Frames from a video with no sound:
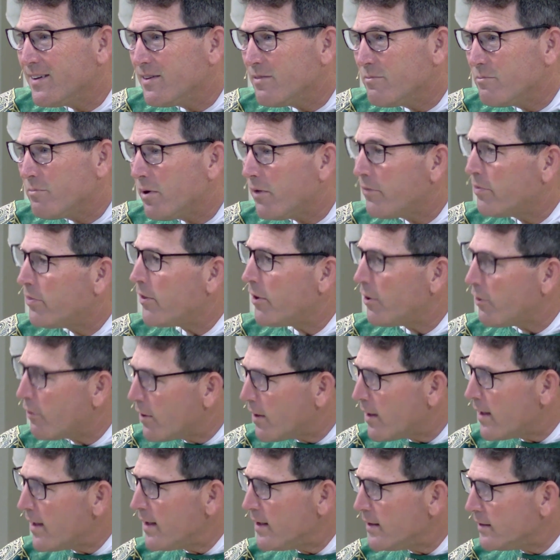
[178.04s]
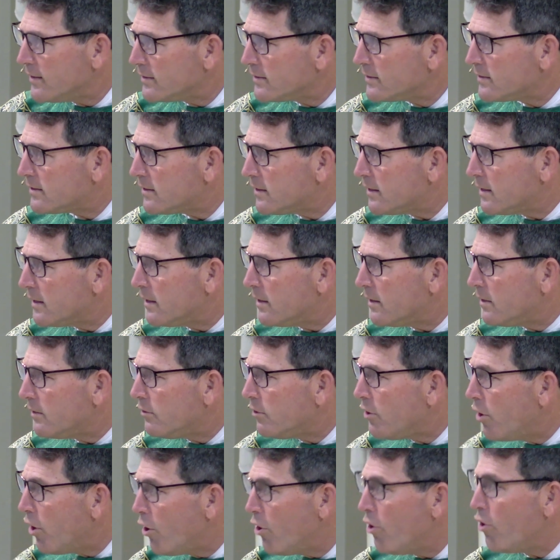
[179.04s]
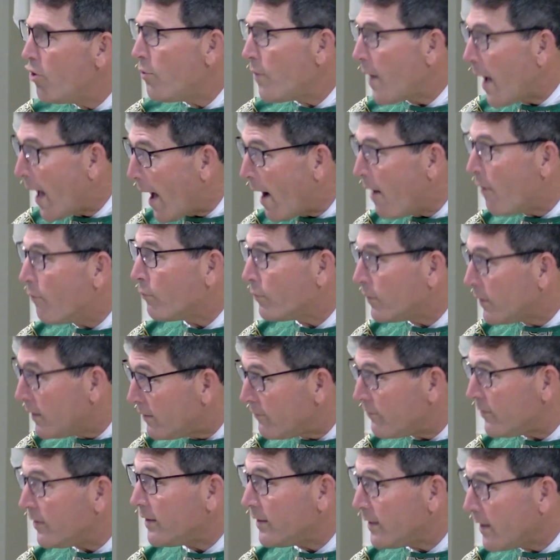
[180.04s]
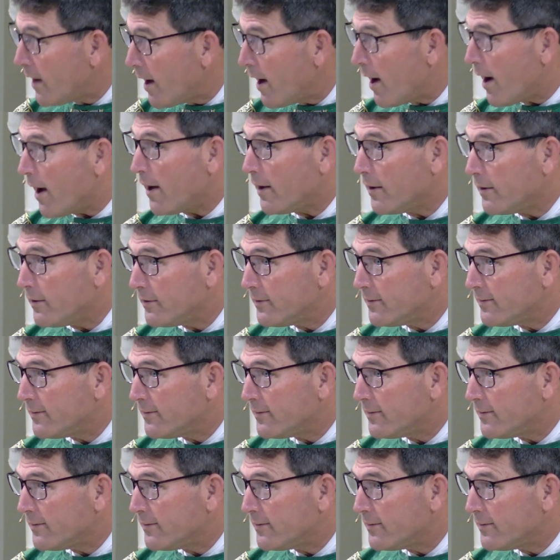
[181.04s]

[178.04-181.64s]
But there is no outgiving God.